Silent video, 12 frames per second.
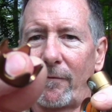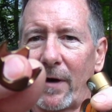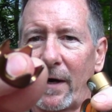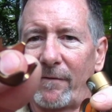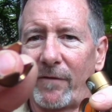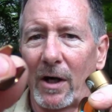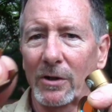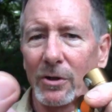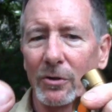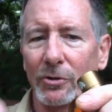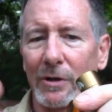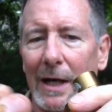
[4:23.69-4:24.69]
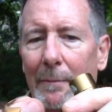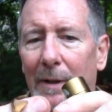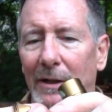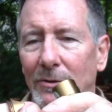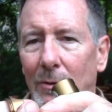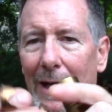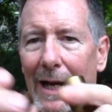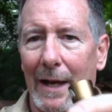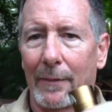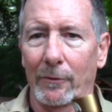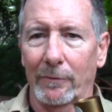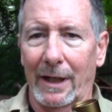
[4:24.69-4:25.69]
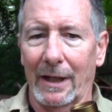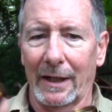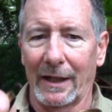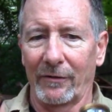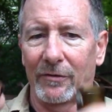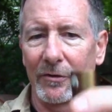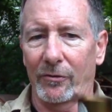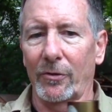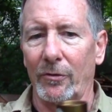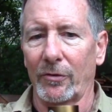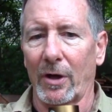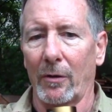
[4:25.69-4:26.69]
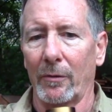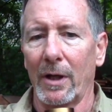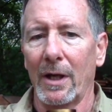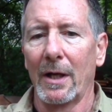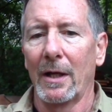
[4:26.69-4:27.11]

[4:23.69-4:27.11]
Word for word: very functional strike bezel and the red lens that screws on,